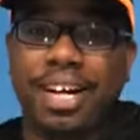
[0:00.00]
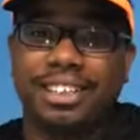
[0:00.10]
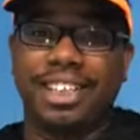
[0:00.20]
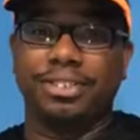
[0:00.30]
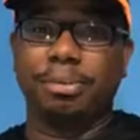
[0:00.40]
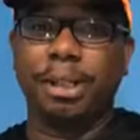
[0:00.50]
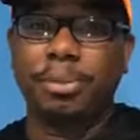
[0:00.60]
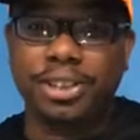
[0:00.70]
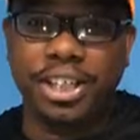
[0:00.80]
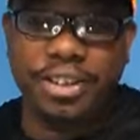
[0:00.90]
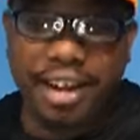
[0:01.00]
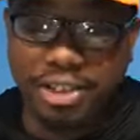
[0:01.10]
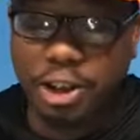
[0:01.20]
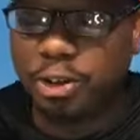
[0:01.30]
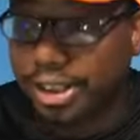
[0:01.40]
process. When people say you
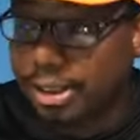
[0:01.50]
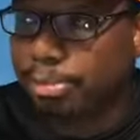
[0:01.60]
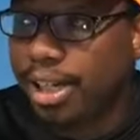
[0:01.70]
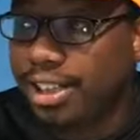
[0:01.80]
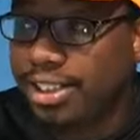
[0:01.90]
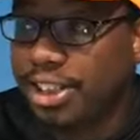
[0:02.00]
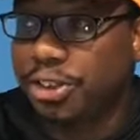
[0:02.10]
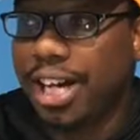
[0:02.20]
have to trust the process,